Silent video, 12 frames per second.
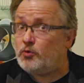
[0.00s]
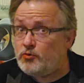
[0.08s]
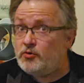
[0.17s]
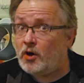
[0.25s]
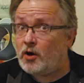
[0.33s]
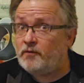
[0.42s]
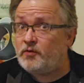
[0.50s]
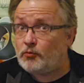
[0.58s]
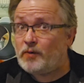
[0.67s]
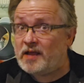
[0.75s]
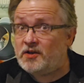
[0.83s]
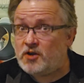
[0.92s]
Rudolph the
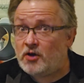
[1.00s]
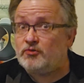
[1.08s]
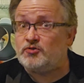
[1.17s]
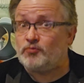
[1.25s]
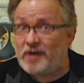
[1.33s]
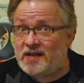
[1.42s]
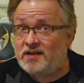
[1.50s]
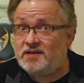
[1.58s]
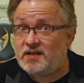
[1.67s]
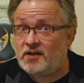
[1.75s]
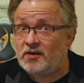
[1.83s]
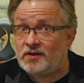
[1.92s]
Red-Nosed
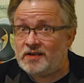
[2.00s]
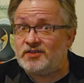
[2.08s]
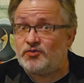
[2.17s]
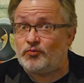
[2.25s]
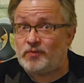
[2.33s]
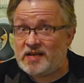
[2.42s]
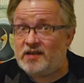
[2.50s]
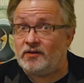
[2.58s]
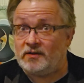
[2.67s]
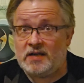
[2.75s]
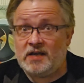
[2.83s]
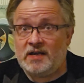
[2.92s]
Reindeer is real.